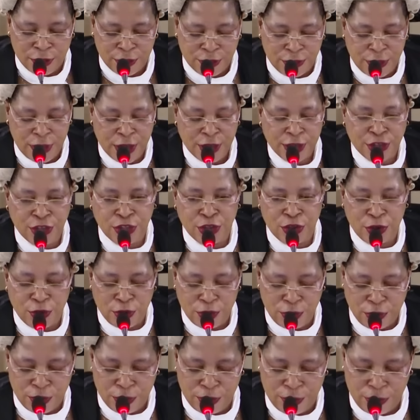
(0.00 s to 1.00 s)
Thank
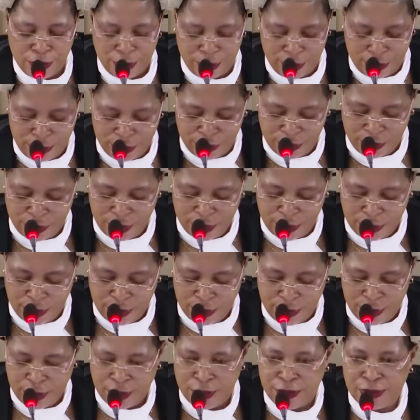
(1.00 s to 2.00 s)
you.
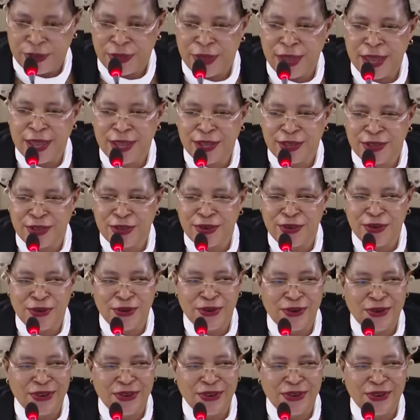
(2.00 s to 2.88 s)
Thank you.